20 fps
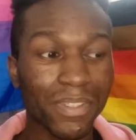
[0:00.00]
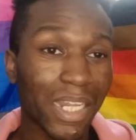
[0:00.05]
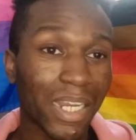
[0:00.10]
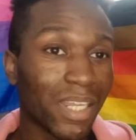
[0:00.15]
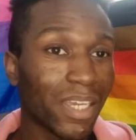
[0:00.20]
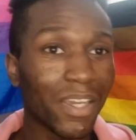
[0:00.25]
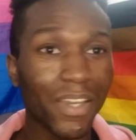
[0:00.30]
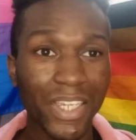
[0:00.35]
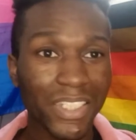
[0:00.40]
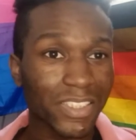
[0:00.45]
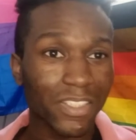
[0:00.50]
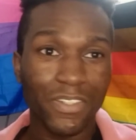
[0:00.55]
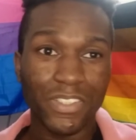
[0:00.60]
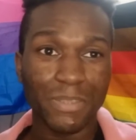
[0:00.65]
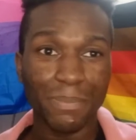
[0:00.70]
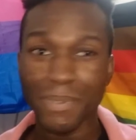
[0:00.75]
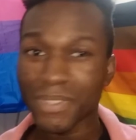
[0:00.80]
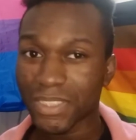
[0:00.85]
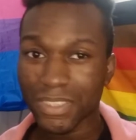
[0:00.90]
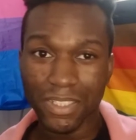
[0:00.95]
Hello. It's not
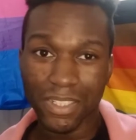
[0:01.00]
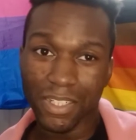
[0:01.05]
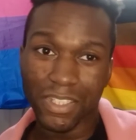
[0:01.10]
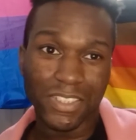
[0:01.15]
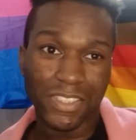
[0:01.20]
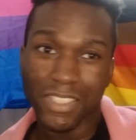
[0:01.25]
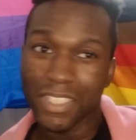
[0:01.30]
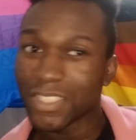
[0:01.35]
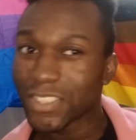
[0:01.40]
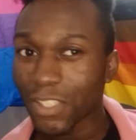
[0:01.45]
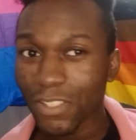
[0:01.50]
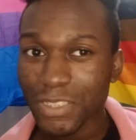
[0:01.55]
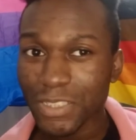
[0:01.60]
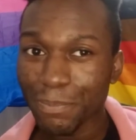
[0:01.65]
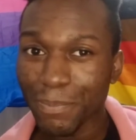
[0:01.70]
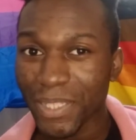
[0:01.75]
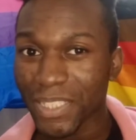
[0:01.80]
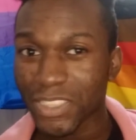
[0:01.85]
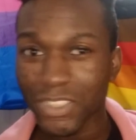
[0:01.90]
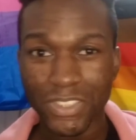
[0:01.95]
to me. It's not to
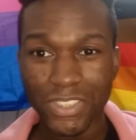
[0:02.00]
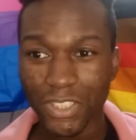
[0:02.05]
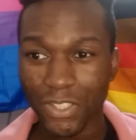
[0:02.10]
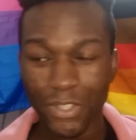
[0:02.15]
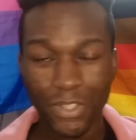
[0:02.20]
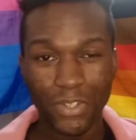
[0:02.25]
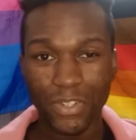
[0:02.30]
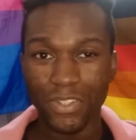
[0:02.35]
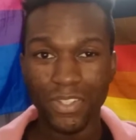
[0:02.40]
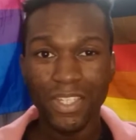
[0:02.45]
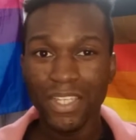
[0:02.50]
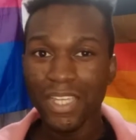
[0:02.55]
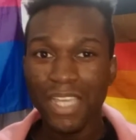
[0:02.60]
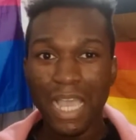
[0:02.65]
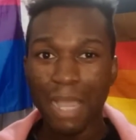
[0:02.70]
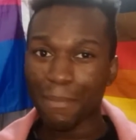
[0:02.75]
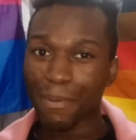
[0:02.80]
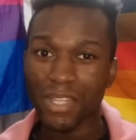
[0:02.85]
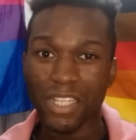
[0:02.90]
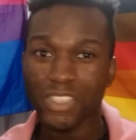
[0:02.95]
me to tell you
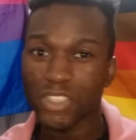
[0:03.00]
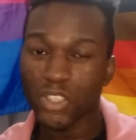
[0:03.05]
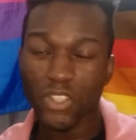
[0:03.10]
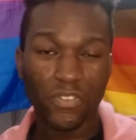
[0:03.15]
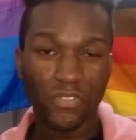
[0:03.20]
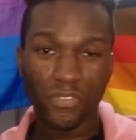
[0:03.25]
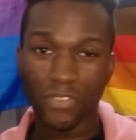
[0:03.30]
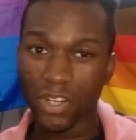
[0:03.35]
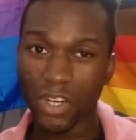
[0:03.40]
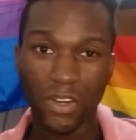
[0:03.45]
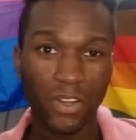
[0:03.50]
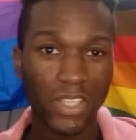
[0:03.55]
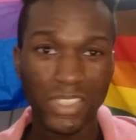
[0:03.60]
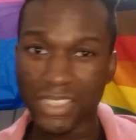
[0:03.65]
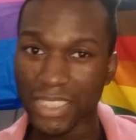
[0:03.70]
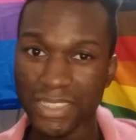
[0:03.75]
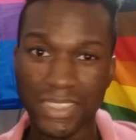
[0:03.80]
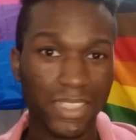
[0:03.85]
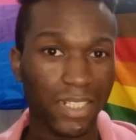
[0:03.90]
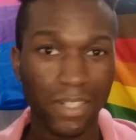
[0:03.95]
about the Tooth Fairy or
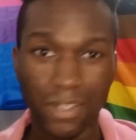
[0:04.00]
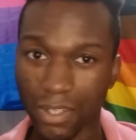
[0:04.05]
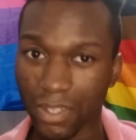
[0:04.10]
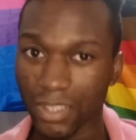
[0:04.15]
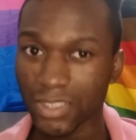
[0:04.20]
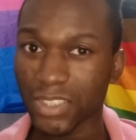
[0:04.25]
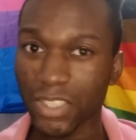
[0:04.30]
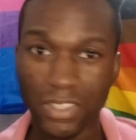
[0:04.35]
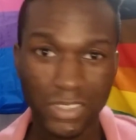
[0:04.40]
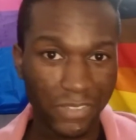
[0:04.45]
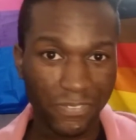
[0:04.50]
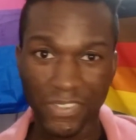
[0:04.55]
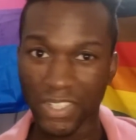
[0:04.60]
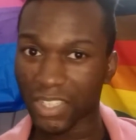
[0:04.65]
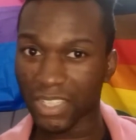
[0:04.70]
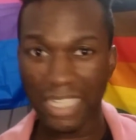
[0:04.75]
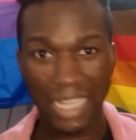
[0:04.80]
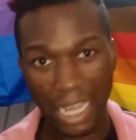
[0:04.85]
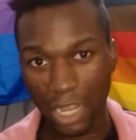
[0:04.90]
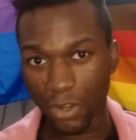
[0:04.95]
Santa Claus. You have to
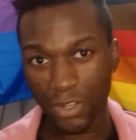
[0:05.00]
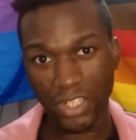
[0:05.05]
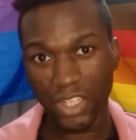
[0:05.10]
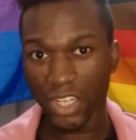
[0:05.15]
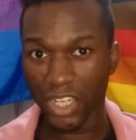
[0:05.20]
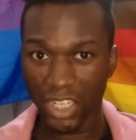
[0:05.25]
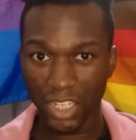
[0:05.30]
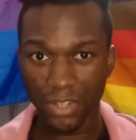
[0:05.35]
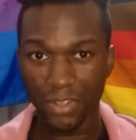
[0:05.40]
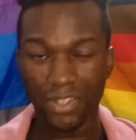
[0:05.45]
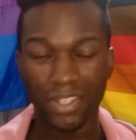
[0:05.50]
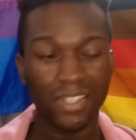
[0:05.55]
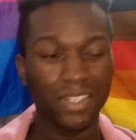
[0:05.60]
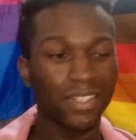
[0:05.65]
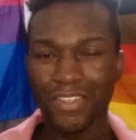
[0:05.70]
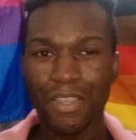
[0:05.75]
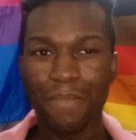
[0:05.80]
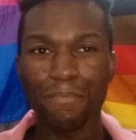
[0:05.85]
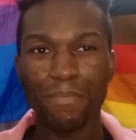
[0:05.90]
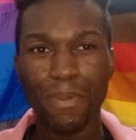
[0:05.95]
figure that out on your own.
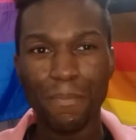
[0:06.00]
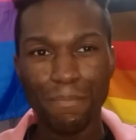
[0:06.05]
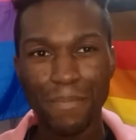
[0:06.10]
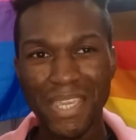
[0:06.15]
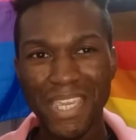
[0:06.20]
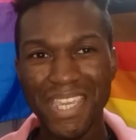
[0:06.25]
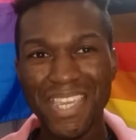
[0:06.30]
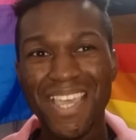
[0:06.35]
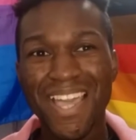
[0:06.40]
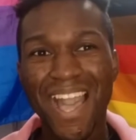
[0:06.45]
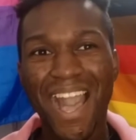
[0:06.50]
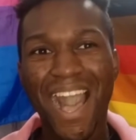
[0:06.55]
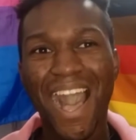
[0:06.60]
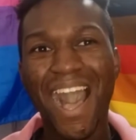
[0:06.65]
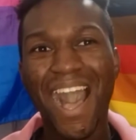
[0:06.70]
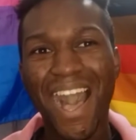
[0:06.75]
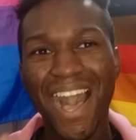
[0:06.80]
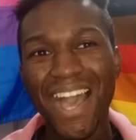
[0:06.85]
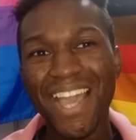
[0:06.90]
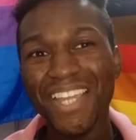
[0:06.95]
But me,
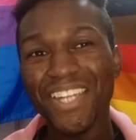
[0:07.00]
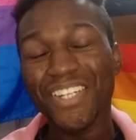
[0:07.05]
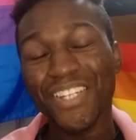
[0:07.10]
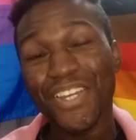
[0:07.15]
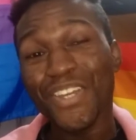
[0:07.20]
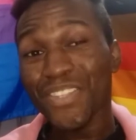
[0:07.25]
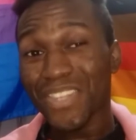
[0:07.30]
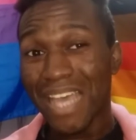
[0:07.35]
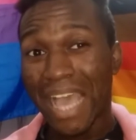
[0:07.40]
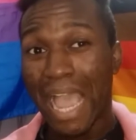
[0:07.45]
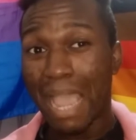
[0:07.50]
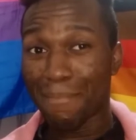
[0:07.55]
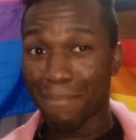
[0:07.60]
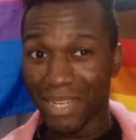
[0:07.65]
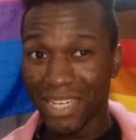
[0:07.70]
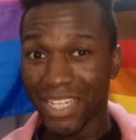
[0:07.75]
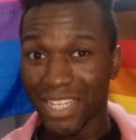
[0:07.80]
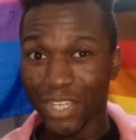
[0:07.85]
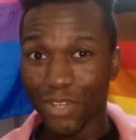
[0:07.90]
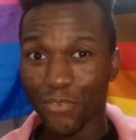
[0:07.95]
I know that I'm
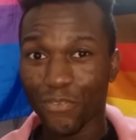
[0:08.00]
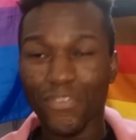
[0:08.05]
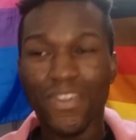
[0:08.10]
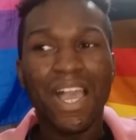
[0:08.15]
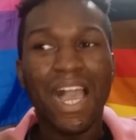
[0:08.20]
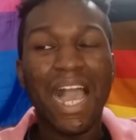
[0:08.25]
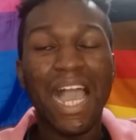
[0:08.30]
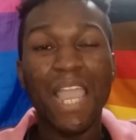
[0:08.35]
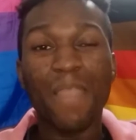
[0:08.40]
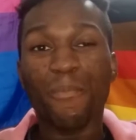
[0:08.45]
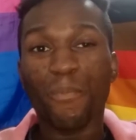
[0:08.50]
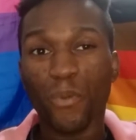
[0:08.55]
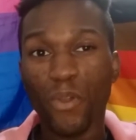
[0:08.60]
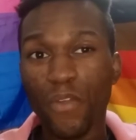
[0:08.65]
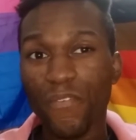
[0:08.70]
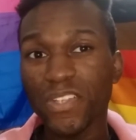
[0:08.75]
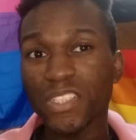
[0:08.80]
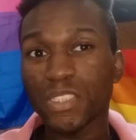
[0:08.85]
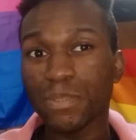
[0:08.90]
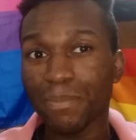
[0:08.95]
enough. I've
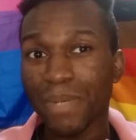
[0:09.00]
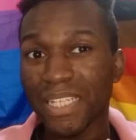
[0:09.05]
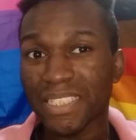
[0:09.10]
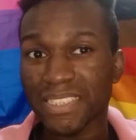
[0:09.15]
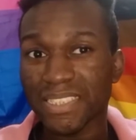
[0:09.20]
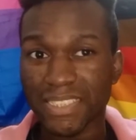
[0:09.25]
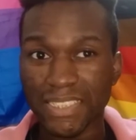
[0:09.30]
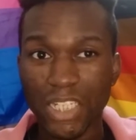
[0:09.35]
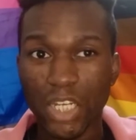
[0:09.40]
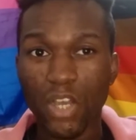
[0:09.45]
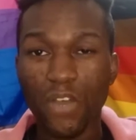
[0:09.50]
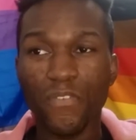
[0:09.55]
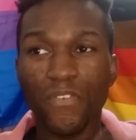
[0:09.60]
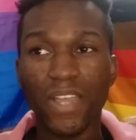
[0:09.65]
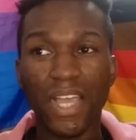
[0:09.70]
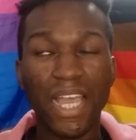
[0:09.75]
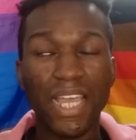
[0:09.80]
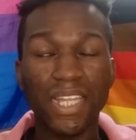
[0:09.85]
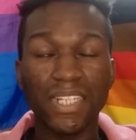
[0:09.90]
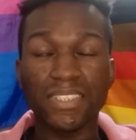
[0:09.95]
proven to myself
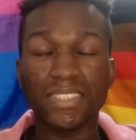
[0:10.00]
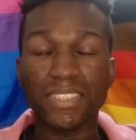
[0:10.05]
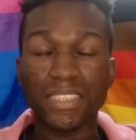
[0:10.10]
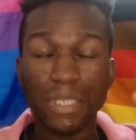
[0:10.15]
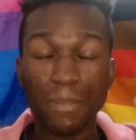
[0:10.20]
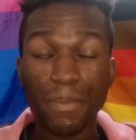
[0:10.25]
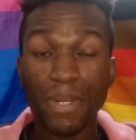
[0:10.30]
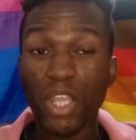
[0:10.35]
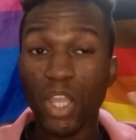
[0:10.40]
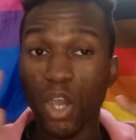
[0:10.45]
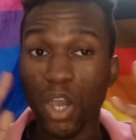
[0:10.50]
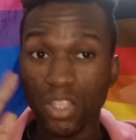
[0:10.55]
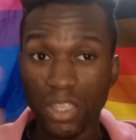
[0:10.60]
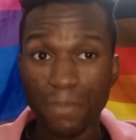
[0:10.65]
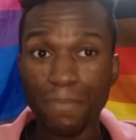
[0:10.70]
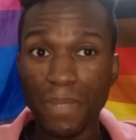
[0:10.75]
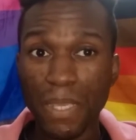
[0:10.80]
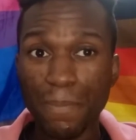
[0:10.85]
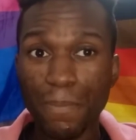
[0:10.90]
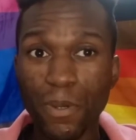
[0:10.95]
and so many other
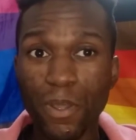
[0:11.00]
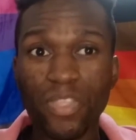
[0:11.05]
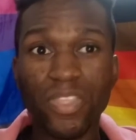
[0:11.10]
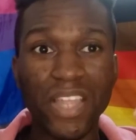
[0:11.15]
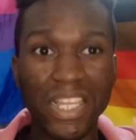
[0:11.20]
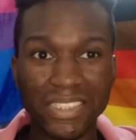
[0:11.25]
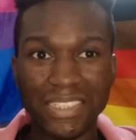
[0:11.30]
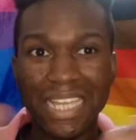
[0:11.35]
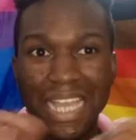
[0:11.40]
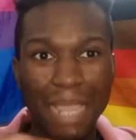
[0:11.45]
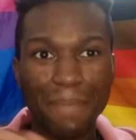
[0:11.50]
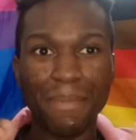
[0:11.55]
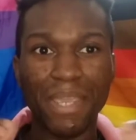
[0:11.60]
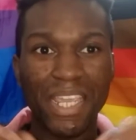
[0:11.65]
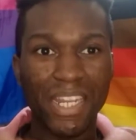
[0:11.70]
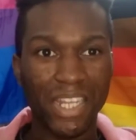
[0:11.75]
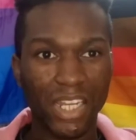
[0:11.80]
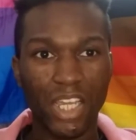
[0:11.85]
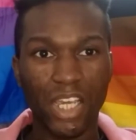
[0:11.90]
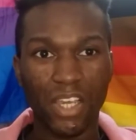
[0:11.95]
people that I'm
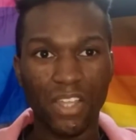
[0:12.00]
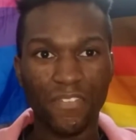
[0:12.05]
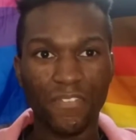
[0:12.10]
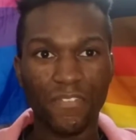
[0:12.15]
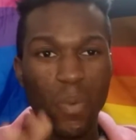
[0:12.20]
enough.